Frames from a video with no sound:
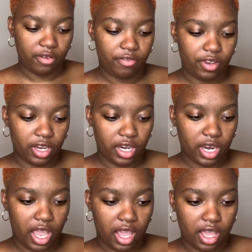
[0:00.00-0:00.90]
I figured
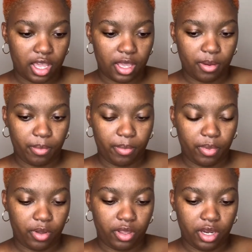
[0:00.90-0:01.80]
I'd
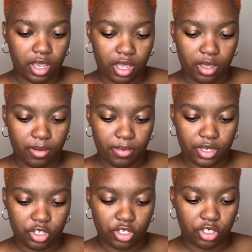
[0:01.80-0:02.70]
pull it up
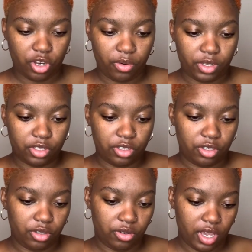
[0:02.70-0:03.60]
and show it to
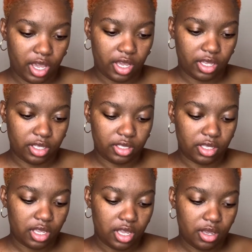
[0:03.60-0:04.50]
you guys.
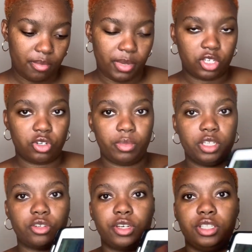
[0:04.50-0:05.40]
Make sure my
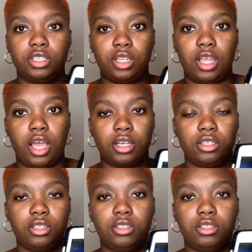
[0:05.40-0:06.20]
screen's unlocked.